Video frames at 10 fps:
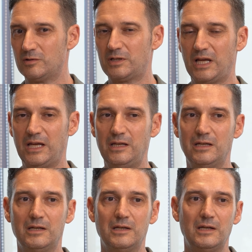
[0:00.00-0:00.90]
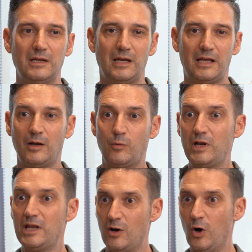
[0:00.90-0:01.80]
Okay, and I
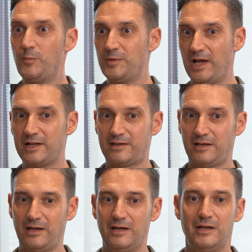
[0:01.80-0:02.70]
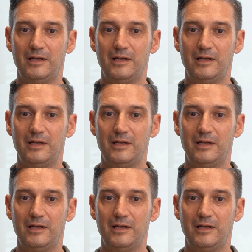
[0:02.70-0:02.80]
really hope that